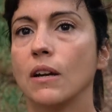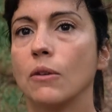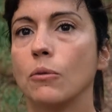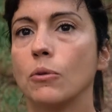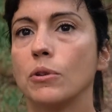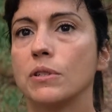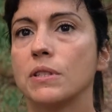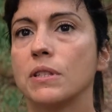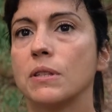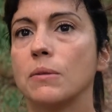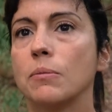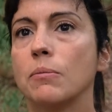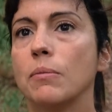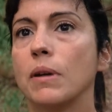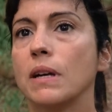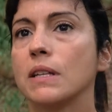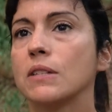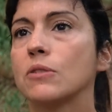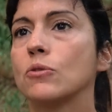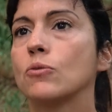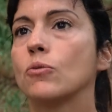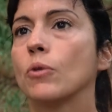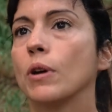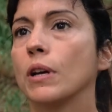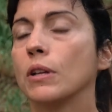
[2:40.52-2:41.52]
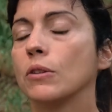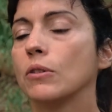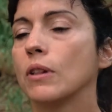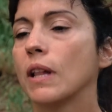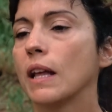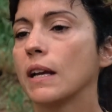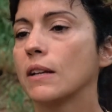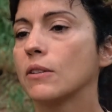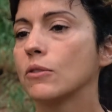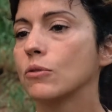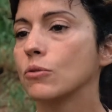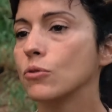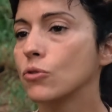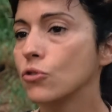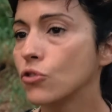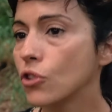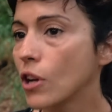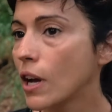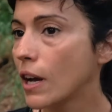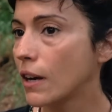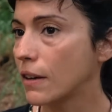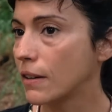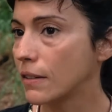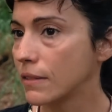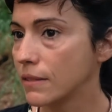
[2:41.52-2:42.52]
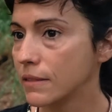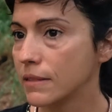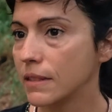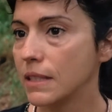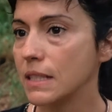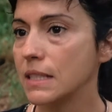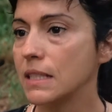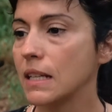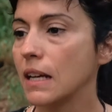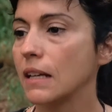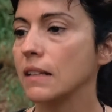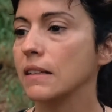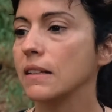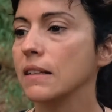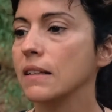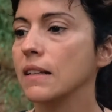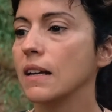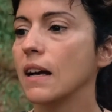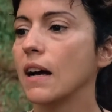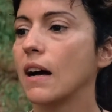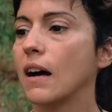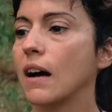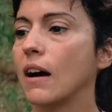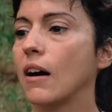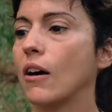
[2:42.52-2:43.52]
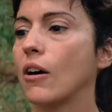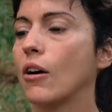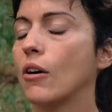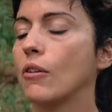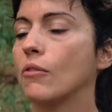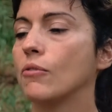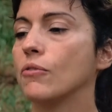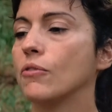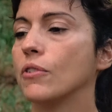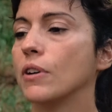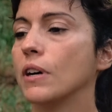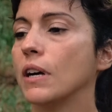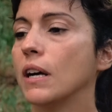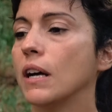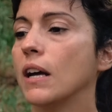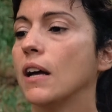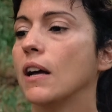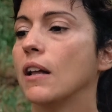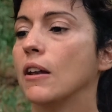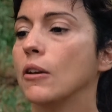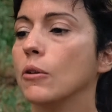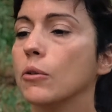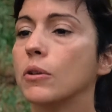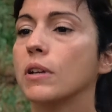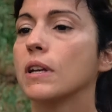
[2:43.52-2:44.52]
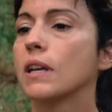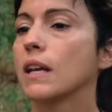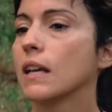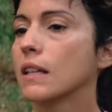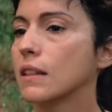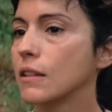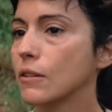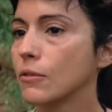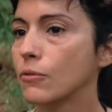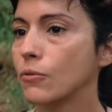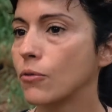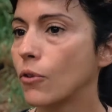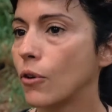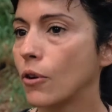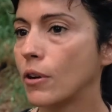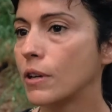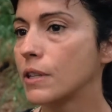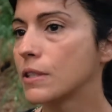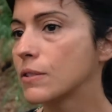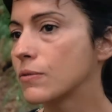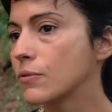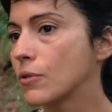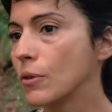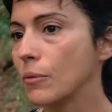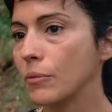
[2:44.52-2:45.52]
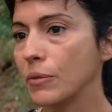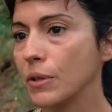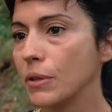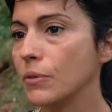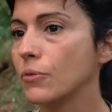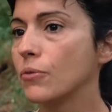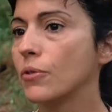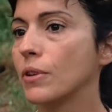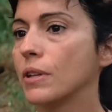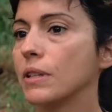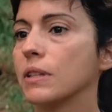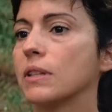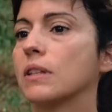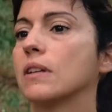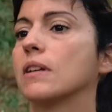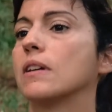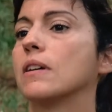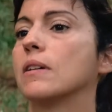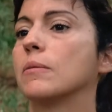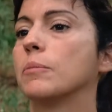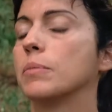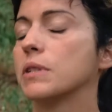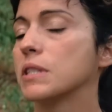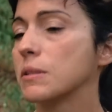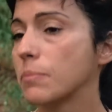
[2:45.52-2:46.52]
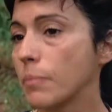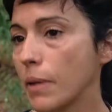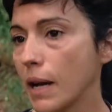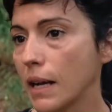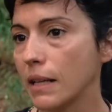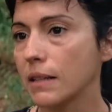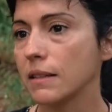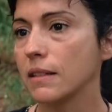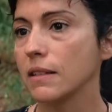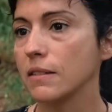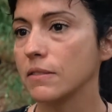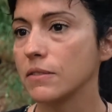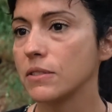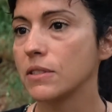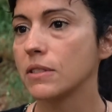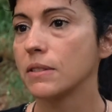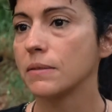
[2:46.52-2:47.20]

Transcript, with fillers: was the best way to, like, to share this idea of uh, looking at the forest from different uh, perspectives.